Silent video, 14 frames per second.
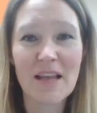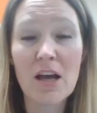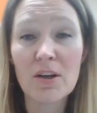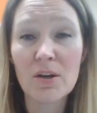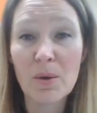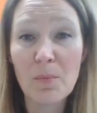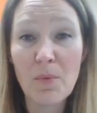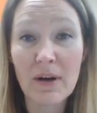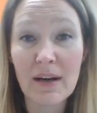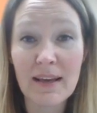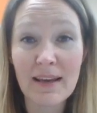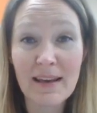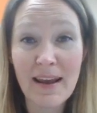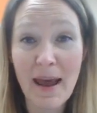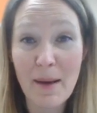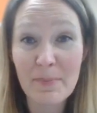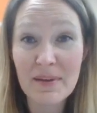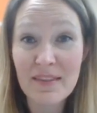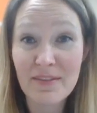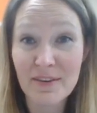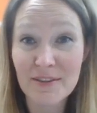Good morning and
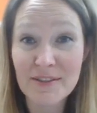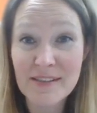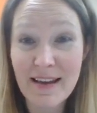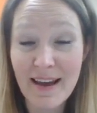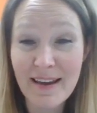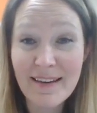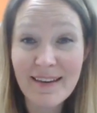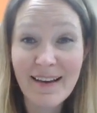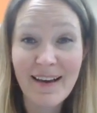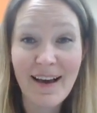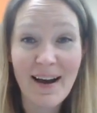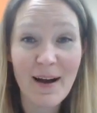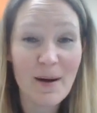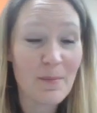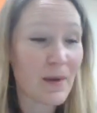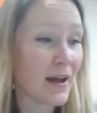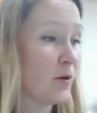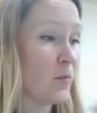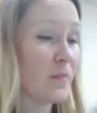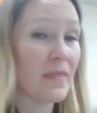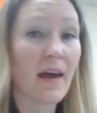happy Thursday. I
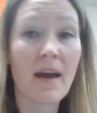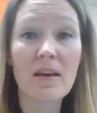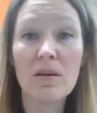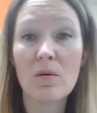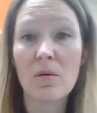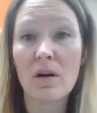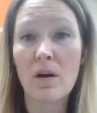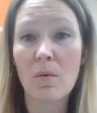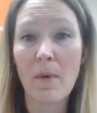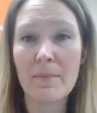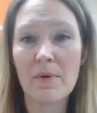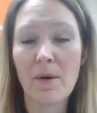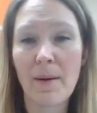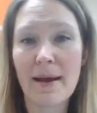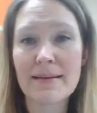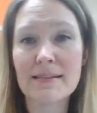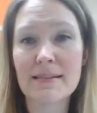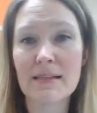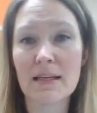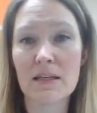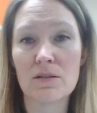hope that your web
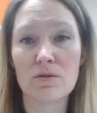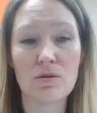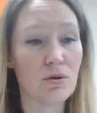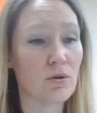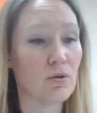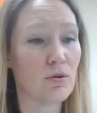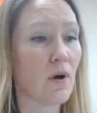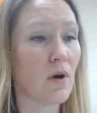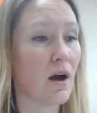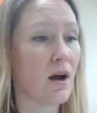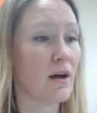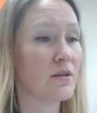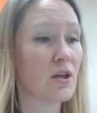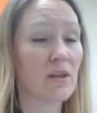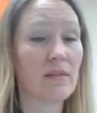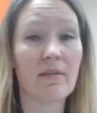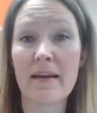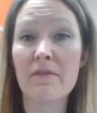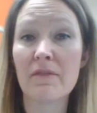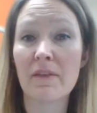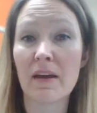quest into the
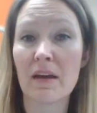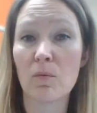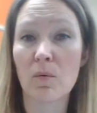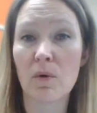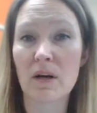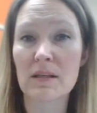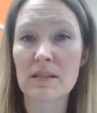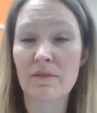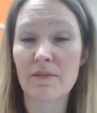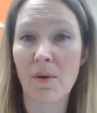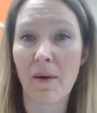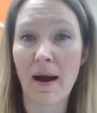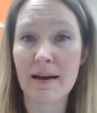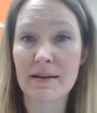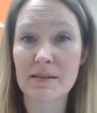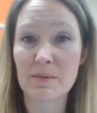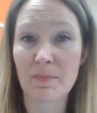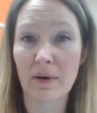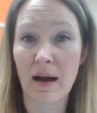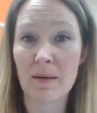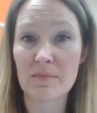life and works of Johannes
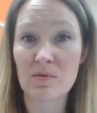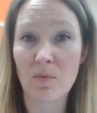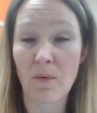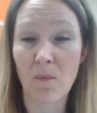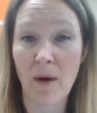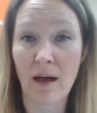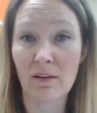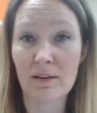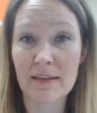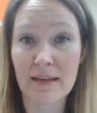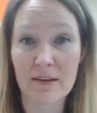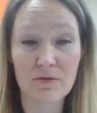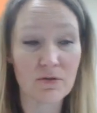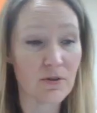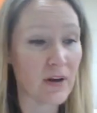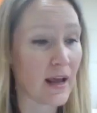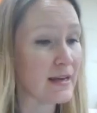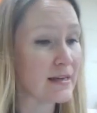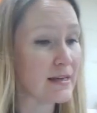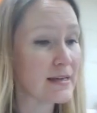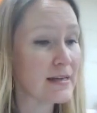Brahms went well
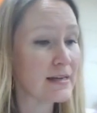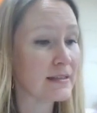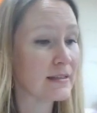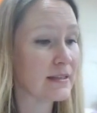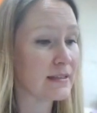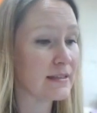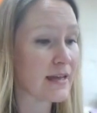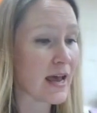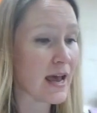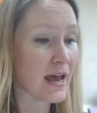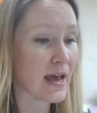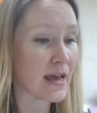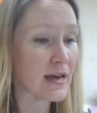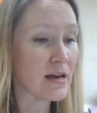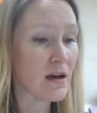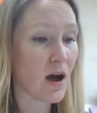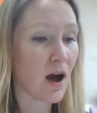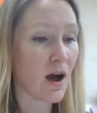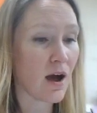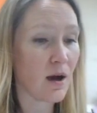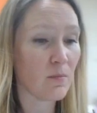yesterday. Today,
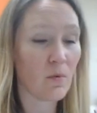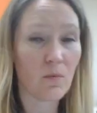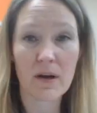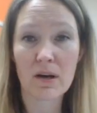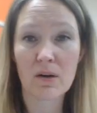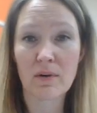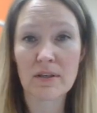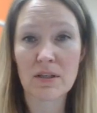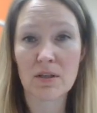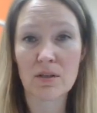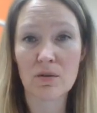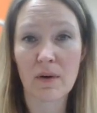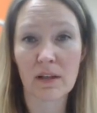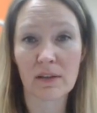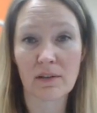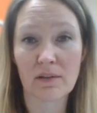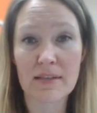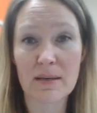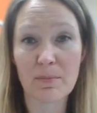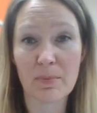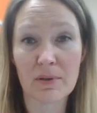we're going to do a little
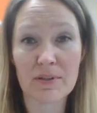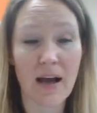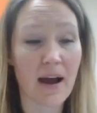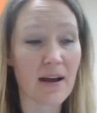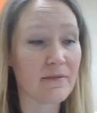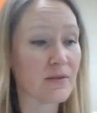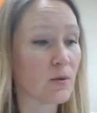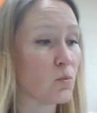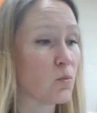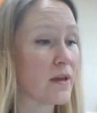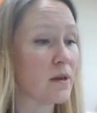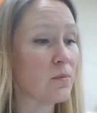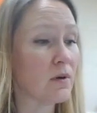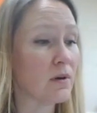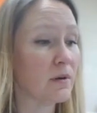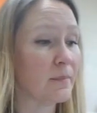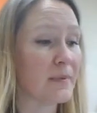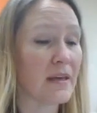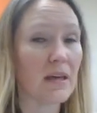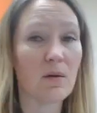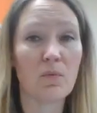deeper dive. So we will
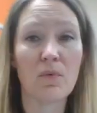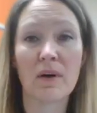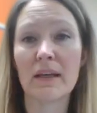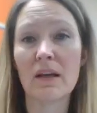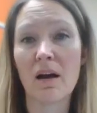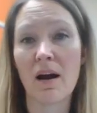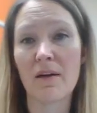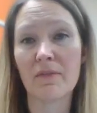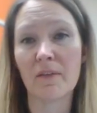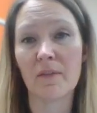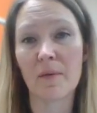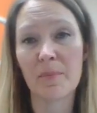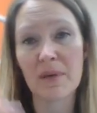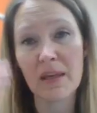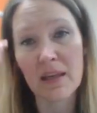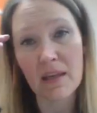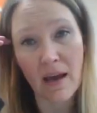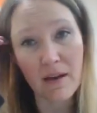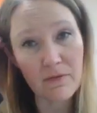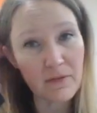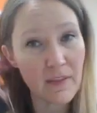be working off of a
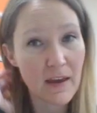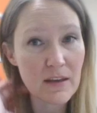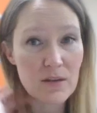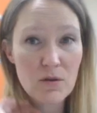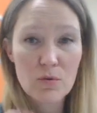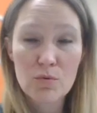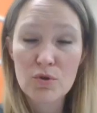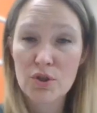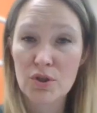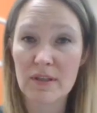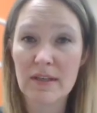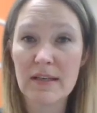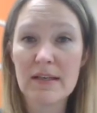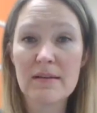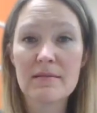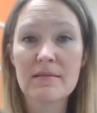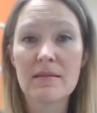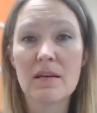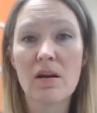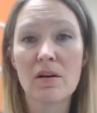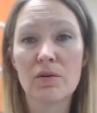PDF that you should
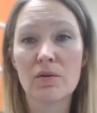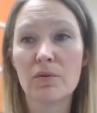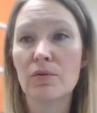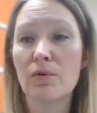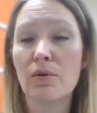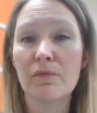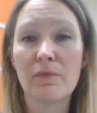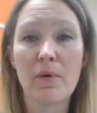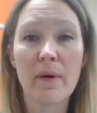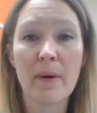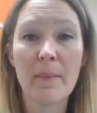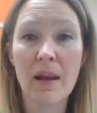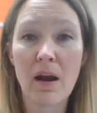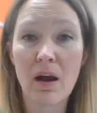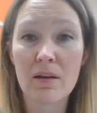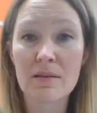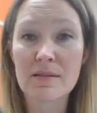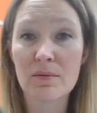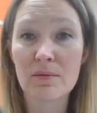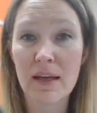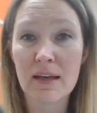see on your Google form and
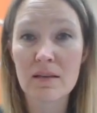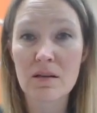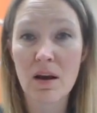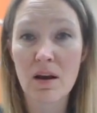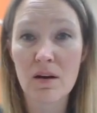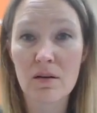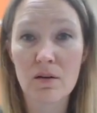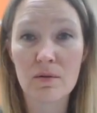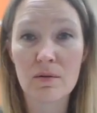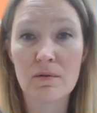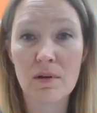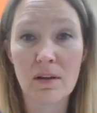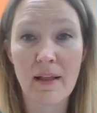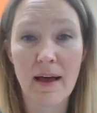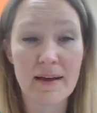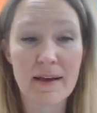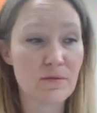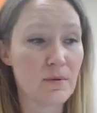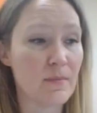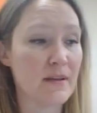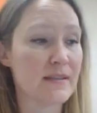also linked on your Google
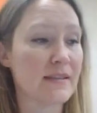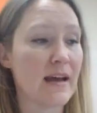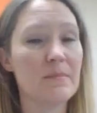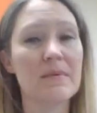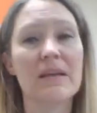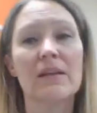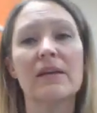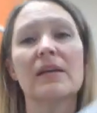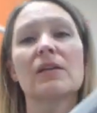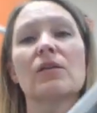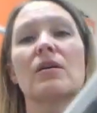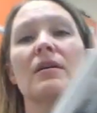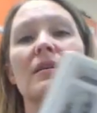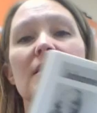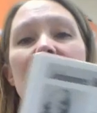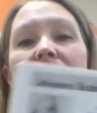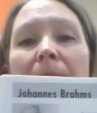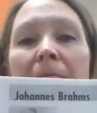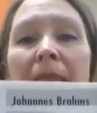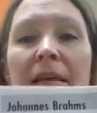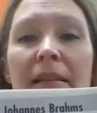Classroom assignment. It looks
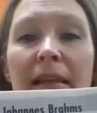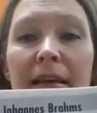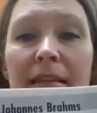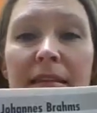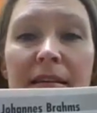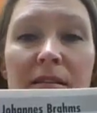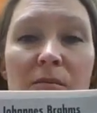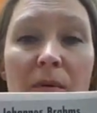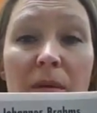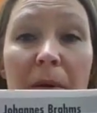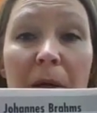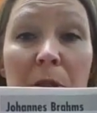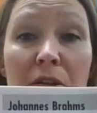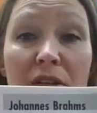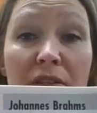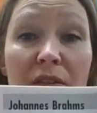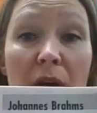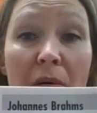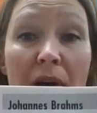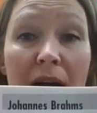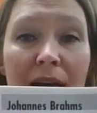like this with a picture of
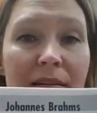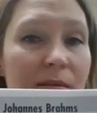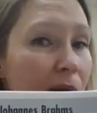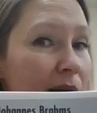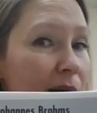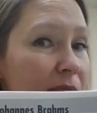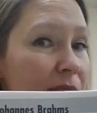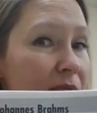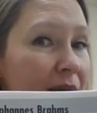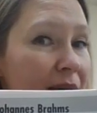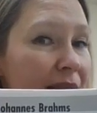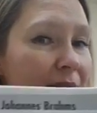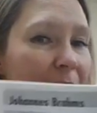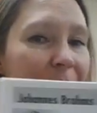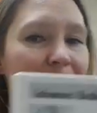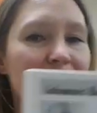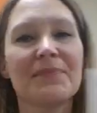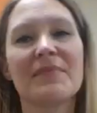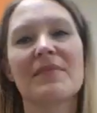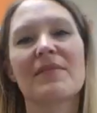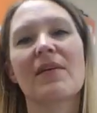Johannes Brahms right there.
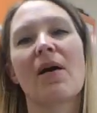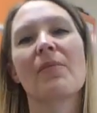So.